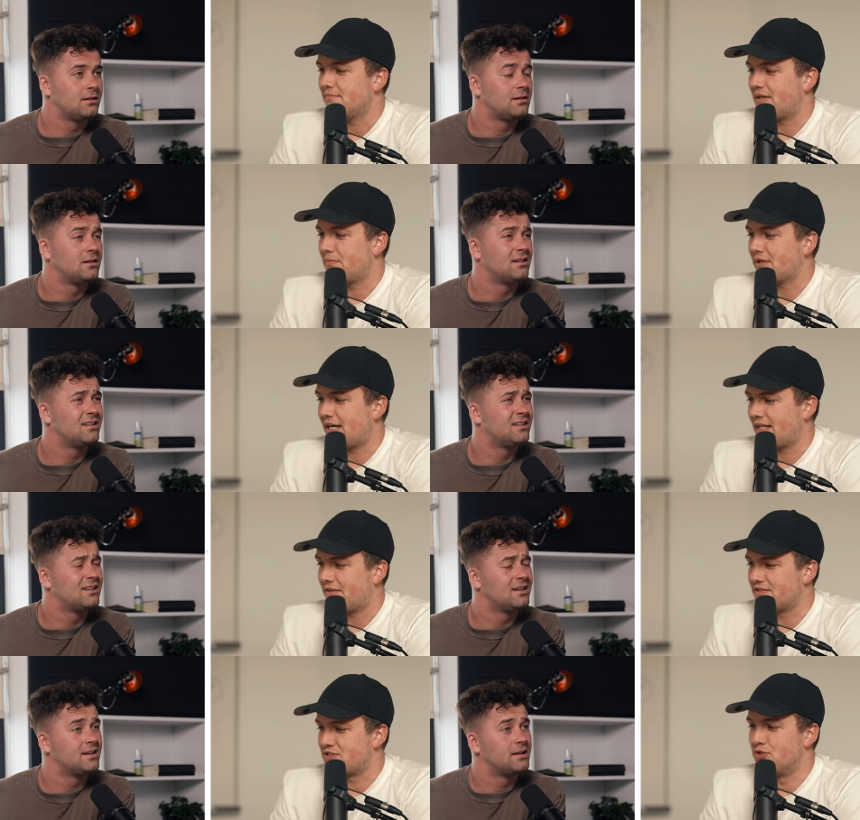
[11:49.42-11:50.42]
Speaker 1: but I'm looking at
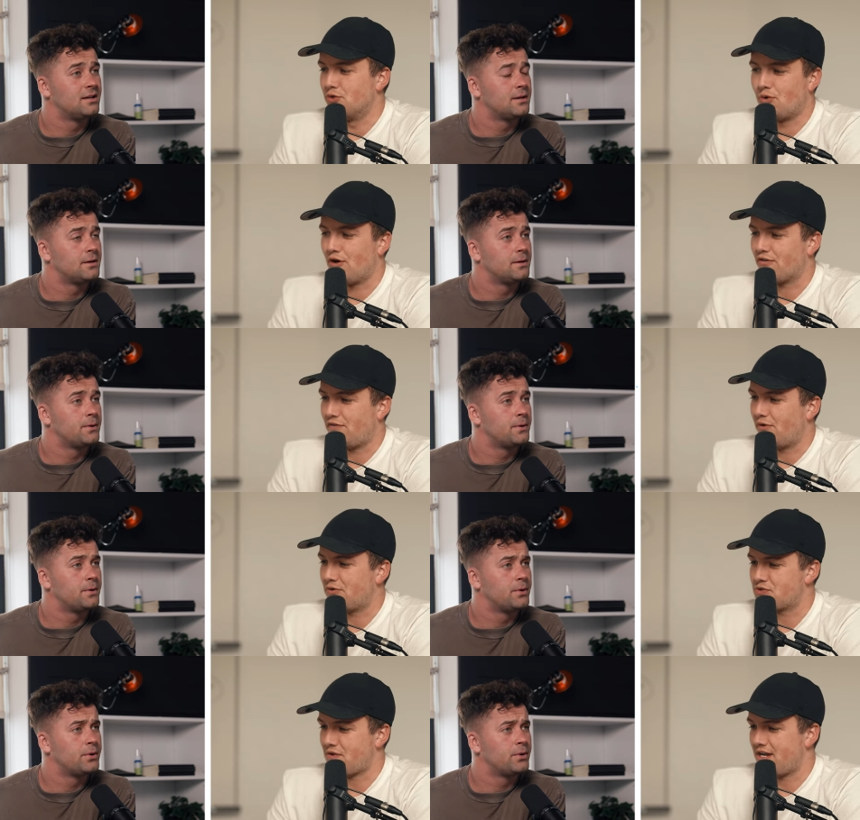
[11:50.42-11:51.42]
all these war
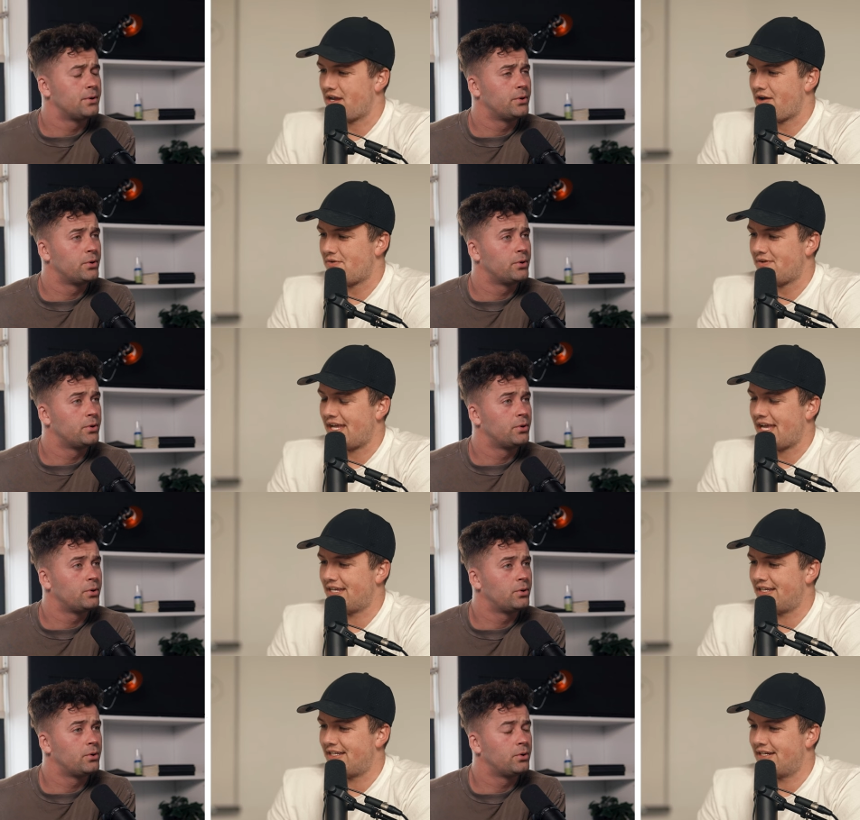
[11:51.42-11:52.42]
photos right now,
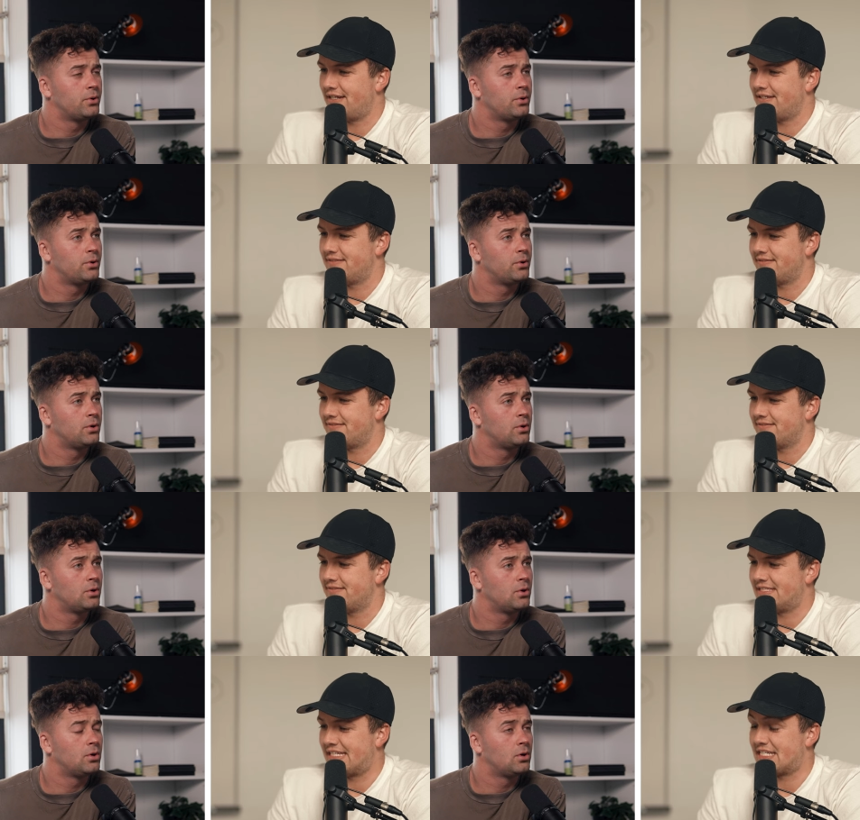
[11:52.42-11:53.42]
and uh,
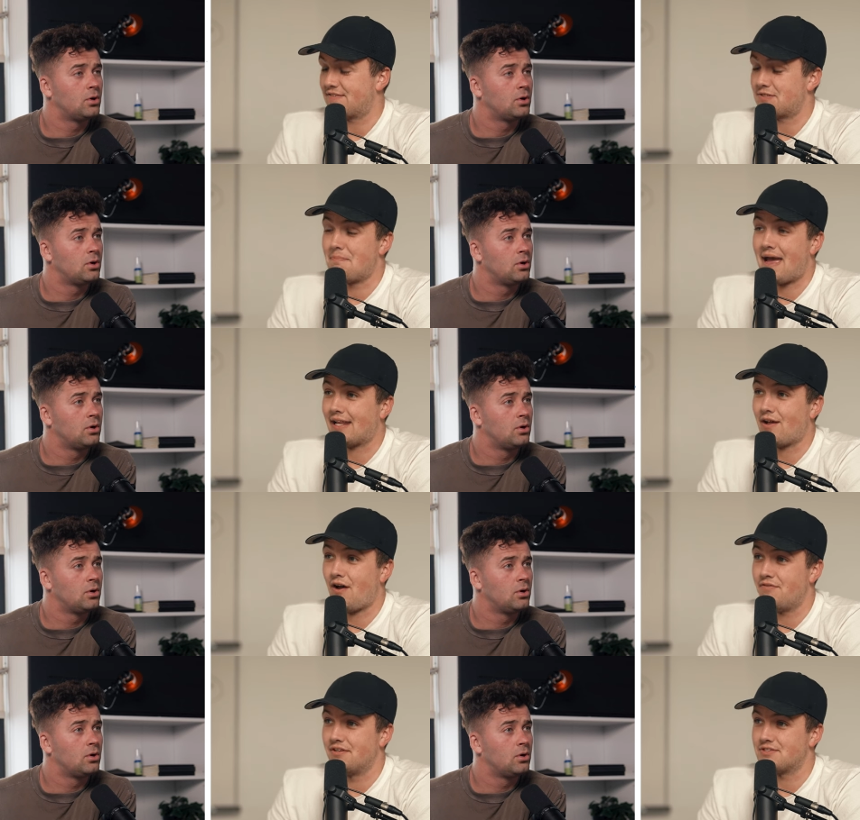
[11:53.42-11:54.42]
these guys have some mad
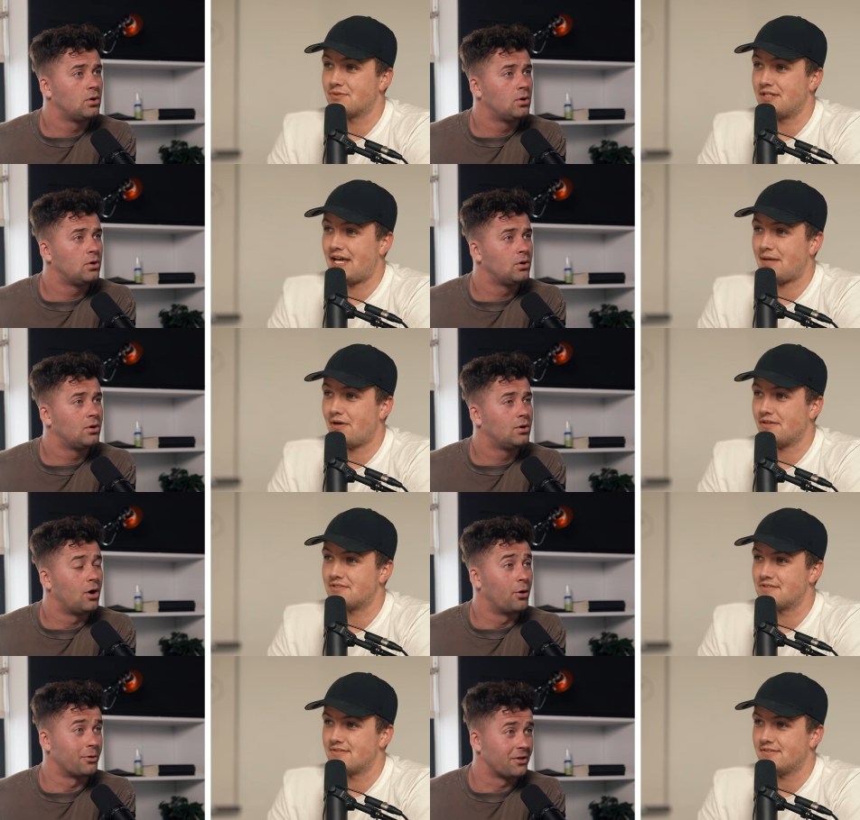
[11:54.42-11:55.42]
confidence with the dad
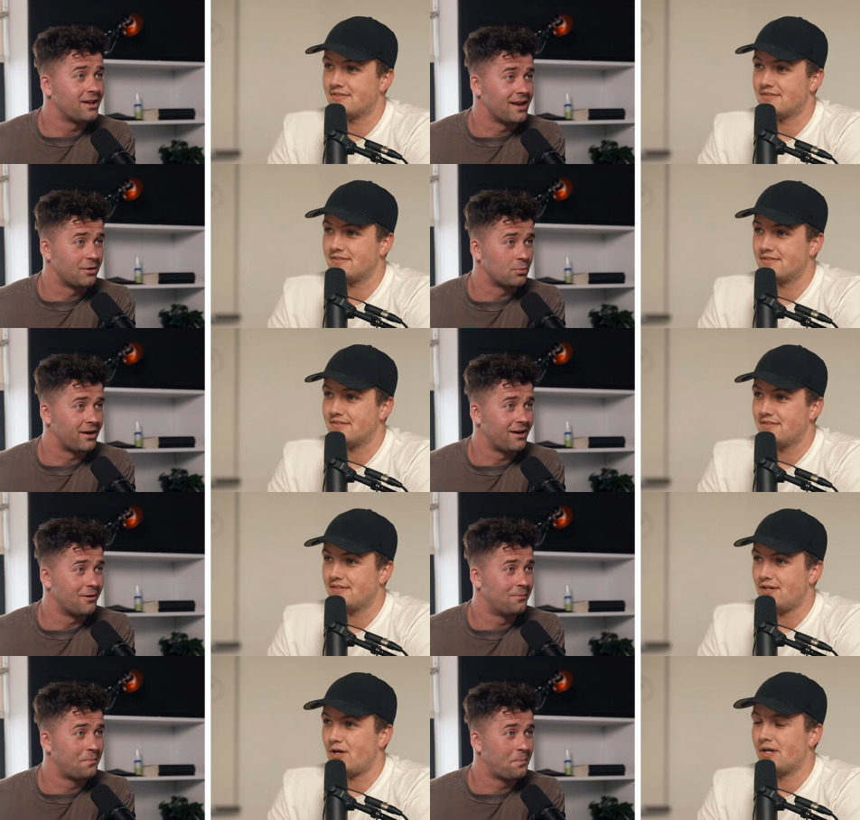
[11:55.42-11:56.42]
Speaker 2: bods. Oh, you're looking at them right
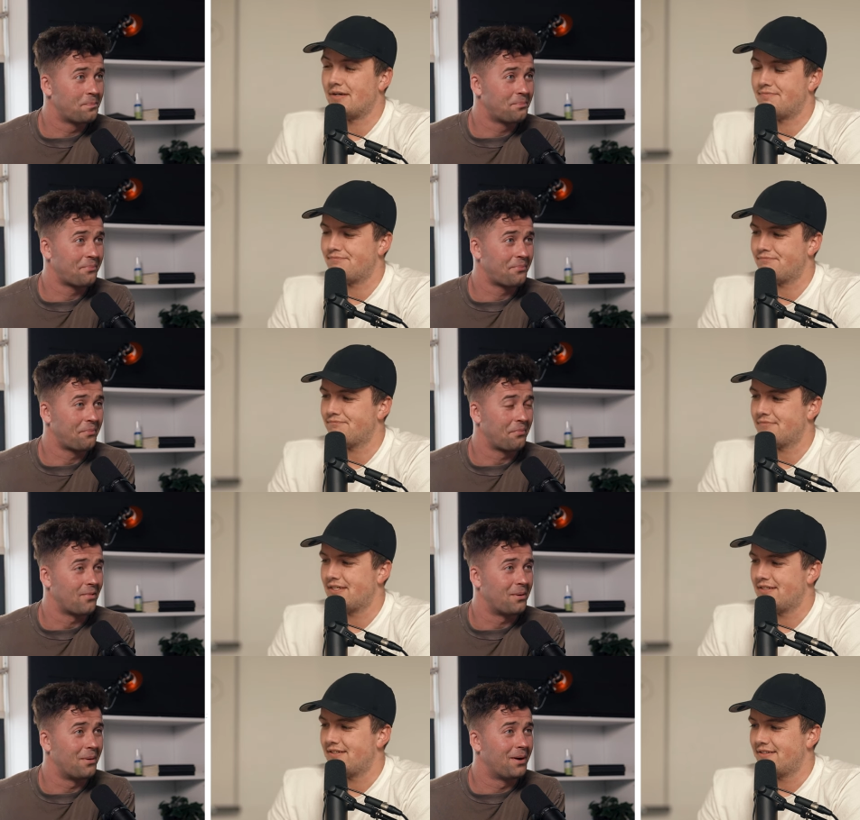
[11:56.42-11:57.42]
now.
Speaker 1: Oh, yeah.
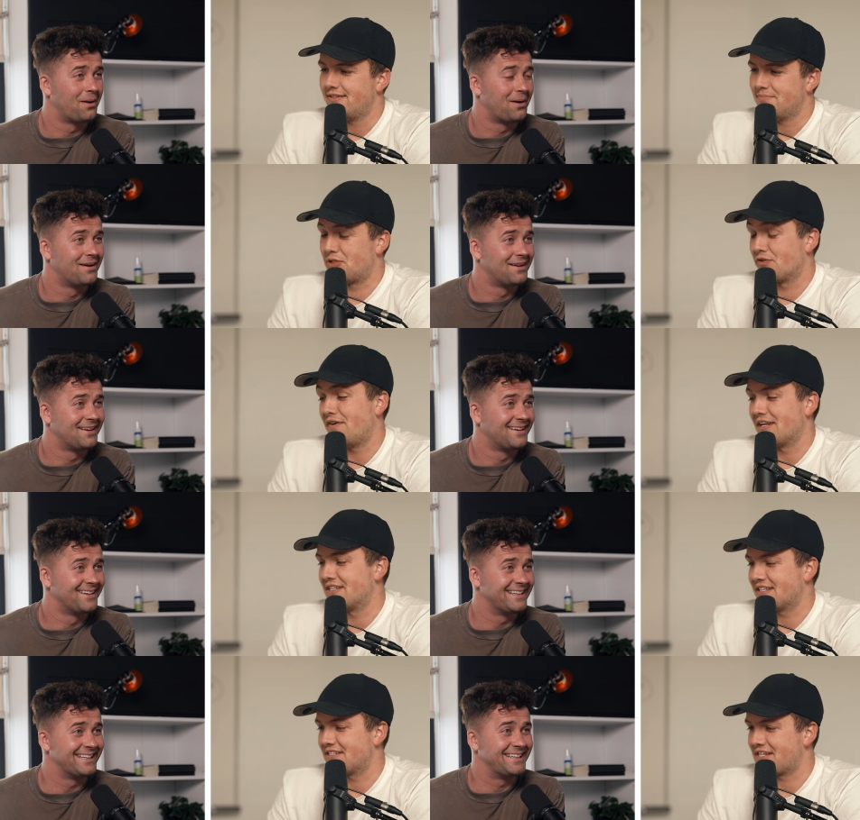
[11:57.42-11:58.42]
But they're funny.
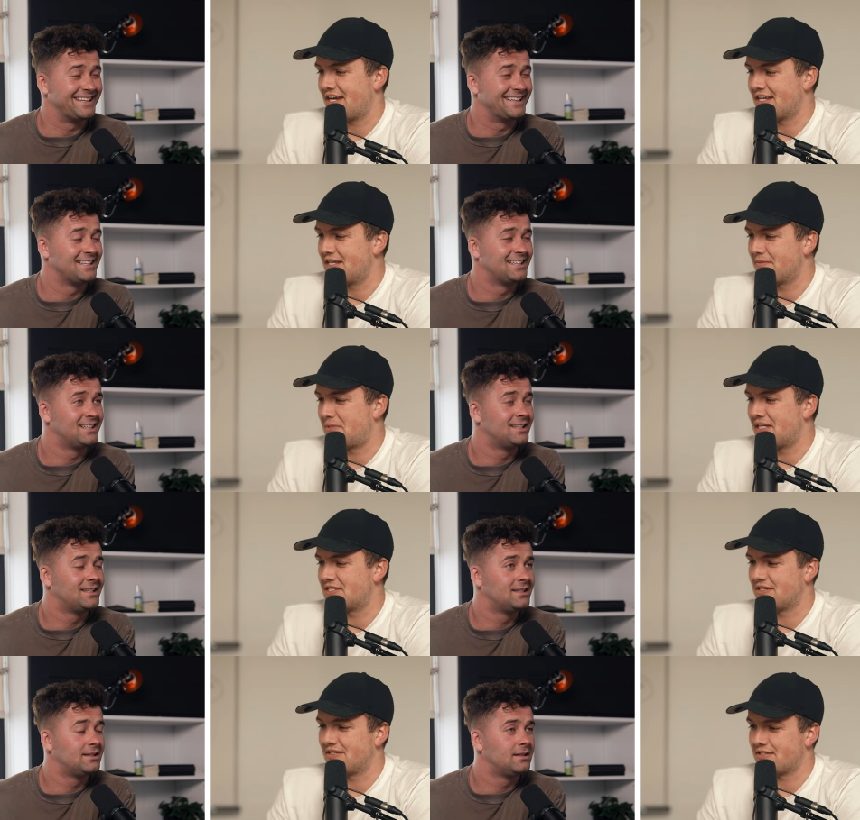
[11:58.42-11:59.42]
It's like this guy eating
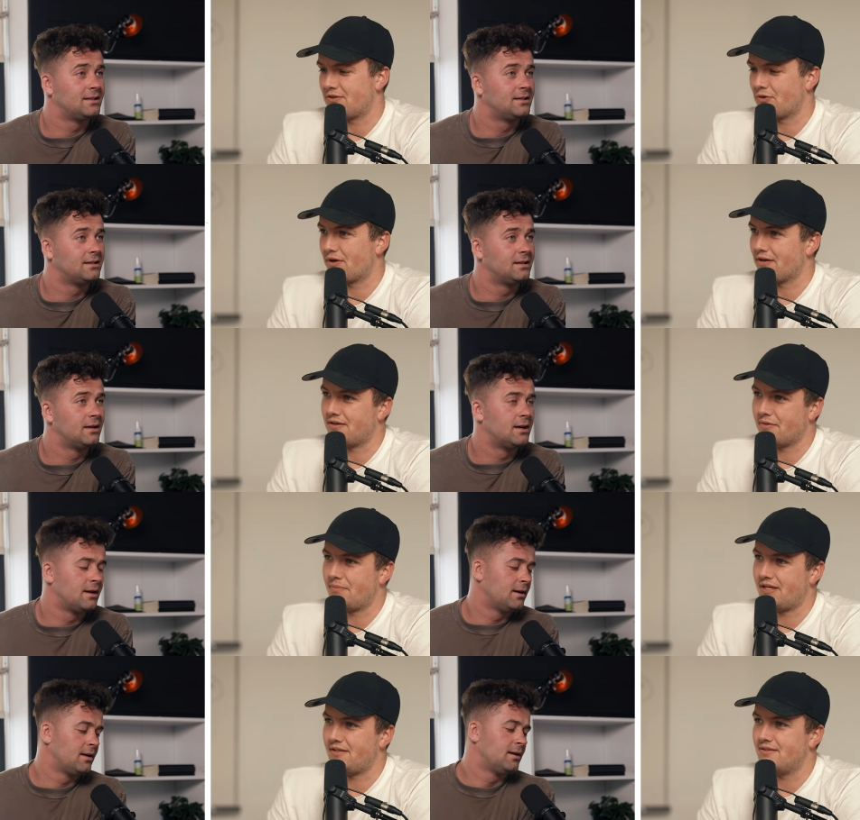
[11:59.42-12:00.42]
pizza in his underwear on a
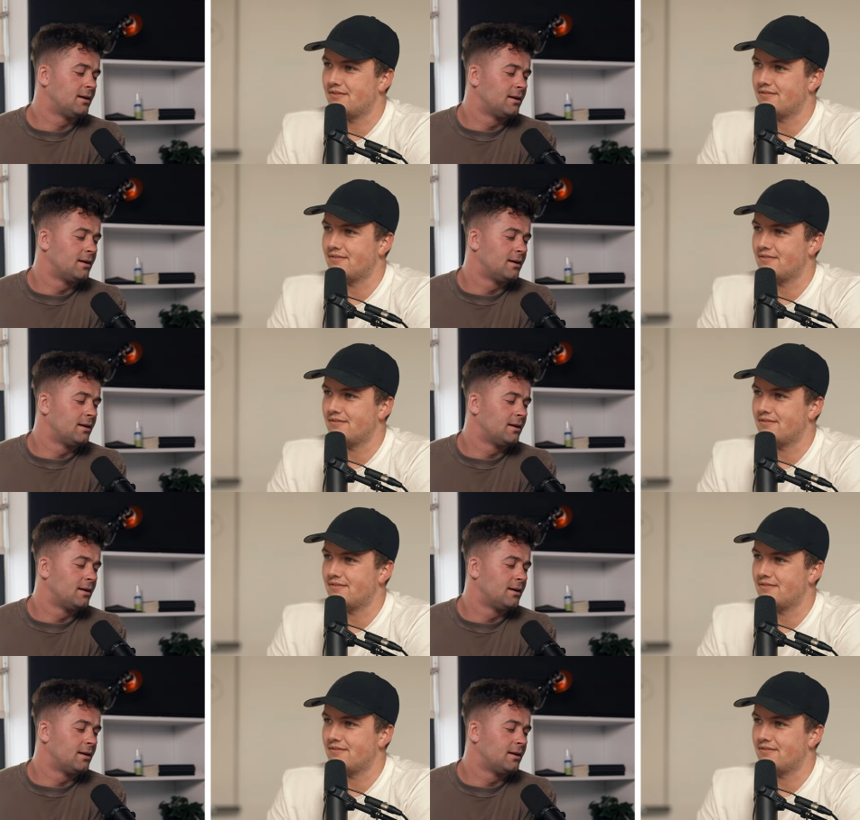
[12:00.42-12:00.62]
bed